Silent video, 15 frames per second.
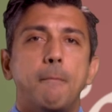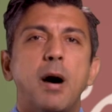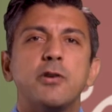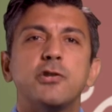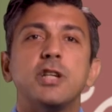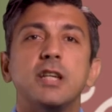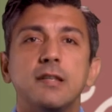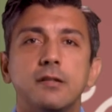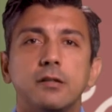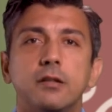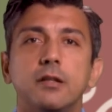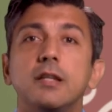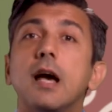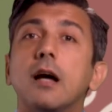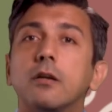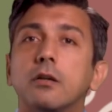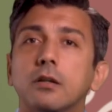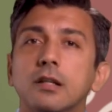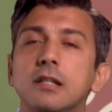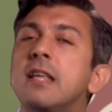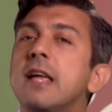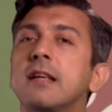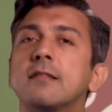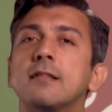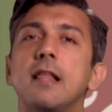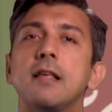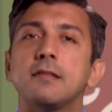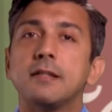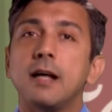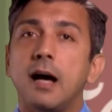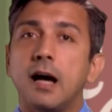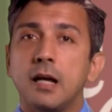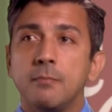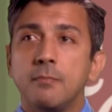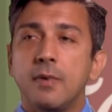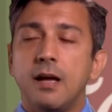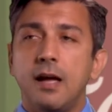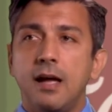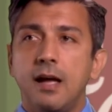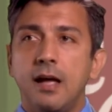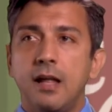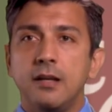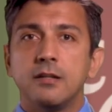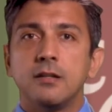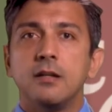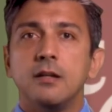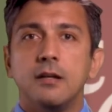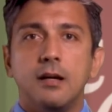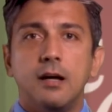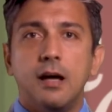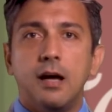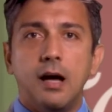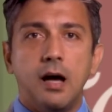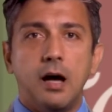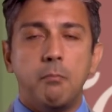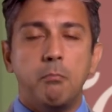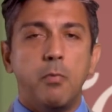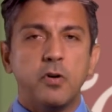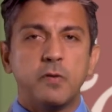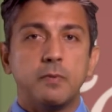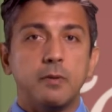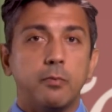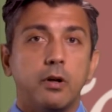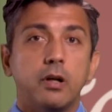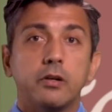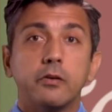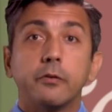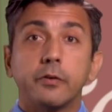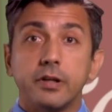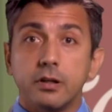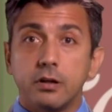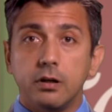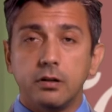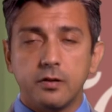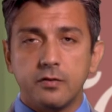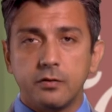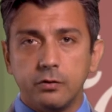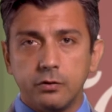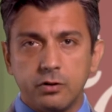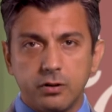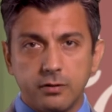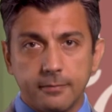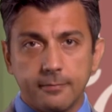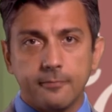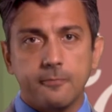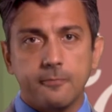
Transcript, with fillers: much easier than the other, takes less time, and uh, most people agree on the solution?